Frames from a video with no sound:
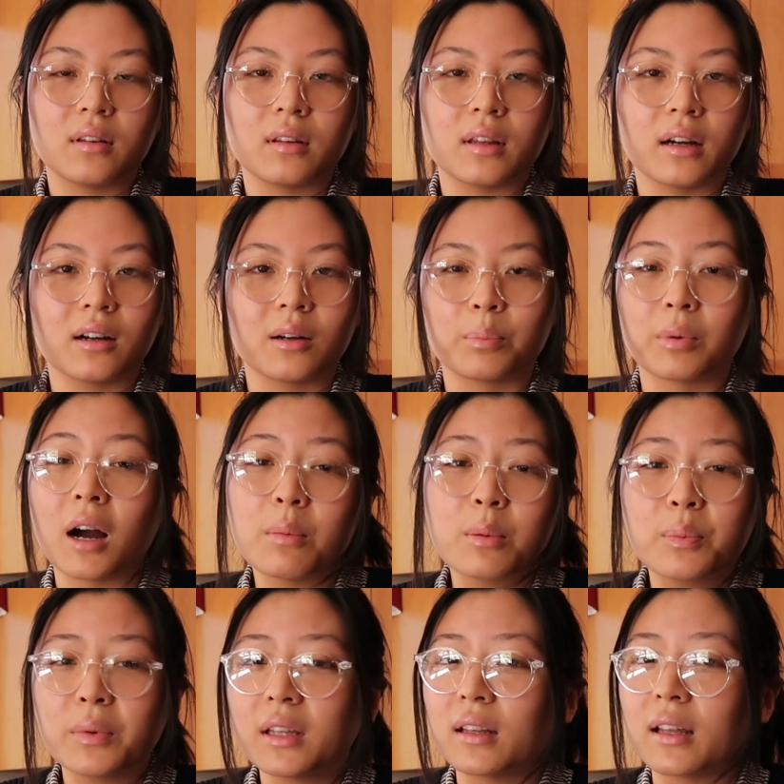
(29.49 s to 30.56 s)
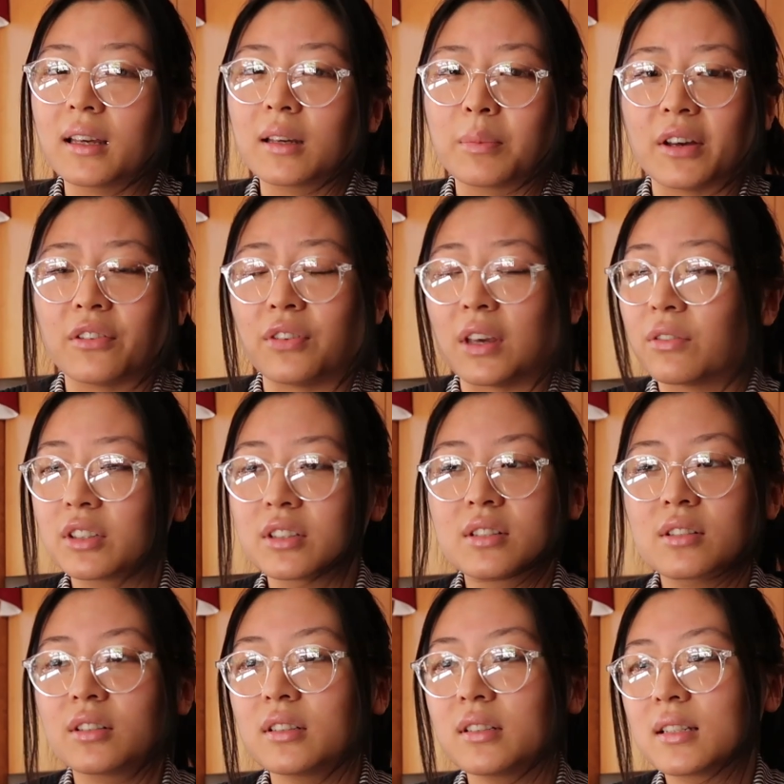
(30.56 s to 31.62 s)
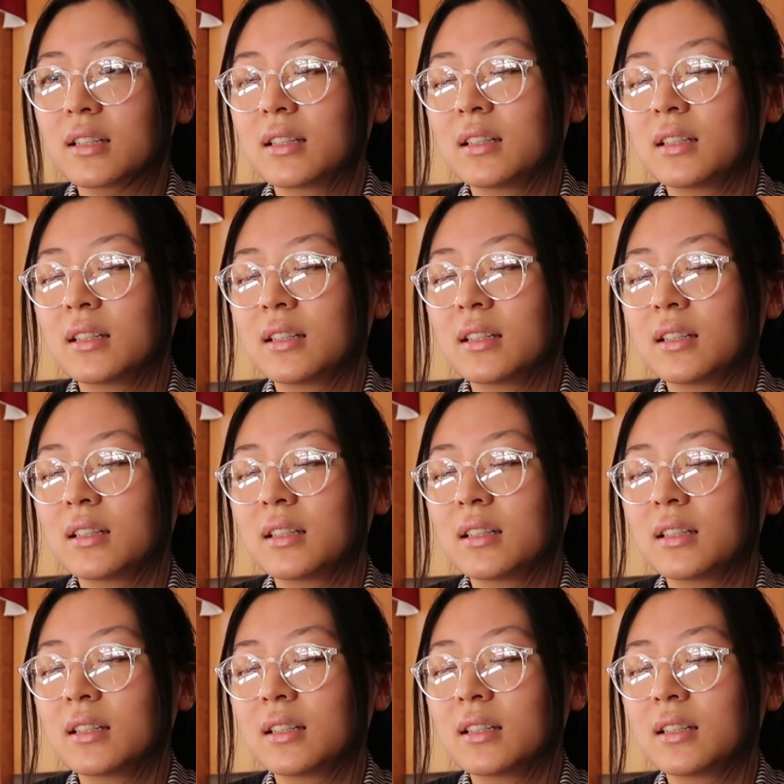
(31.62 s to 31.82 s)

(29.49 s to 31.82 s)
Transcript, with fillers: They're probably like my favorite dessert.